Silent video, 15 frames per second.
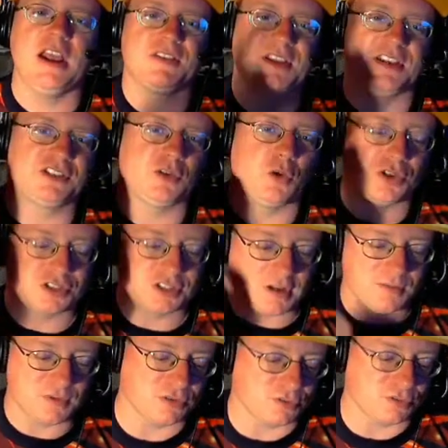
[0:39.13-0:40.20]
They stole
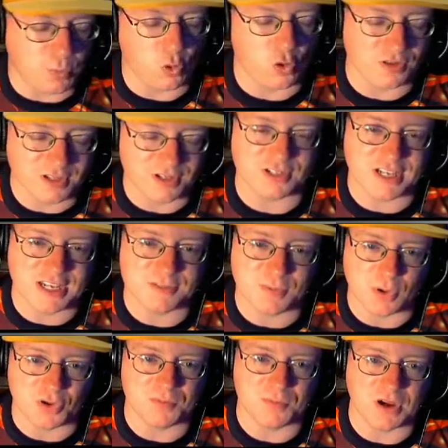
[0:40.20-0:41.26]
some poor little kid's
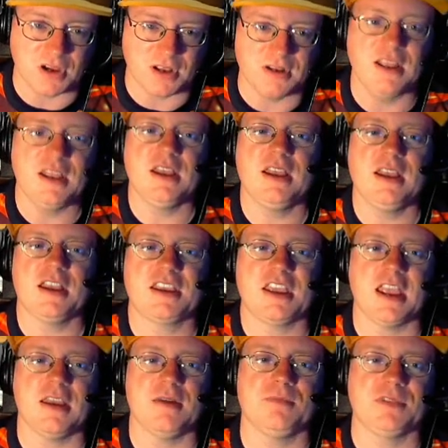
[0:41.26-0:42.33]
Pokemon, it
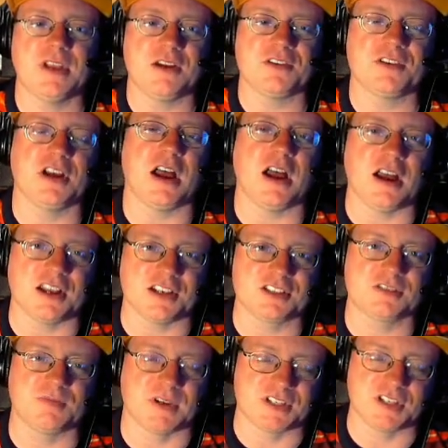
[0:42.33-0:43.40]
came down to
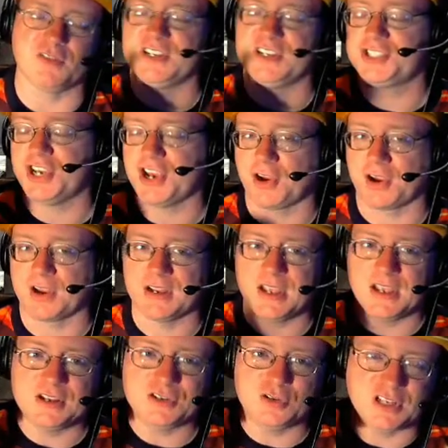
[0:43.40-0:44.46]
us, myself and Cheren,
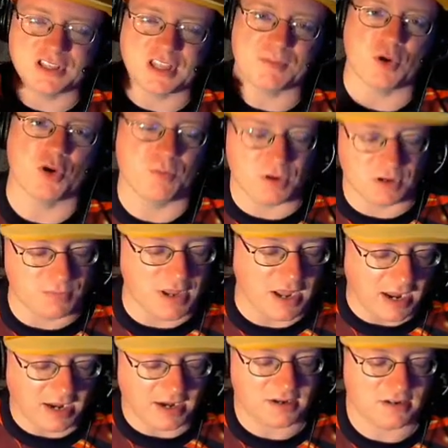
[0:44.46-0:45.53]
to get that Pokemon
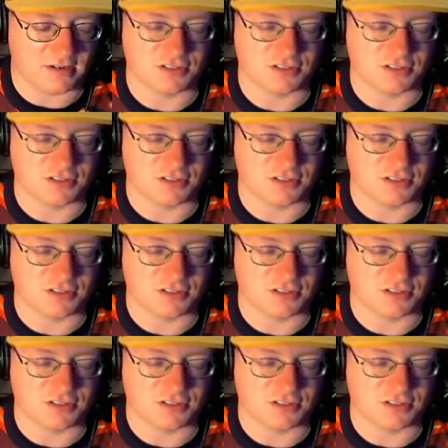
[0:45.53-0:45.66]
back.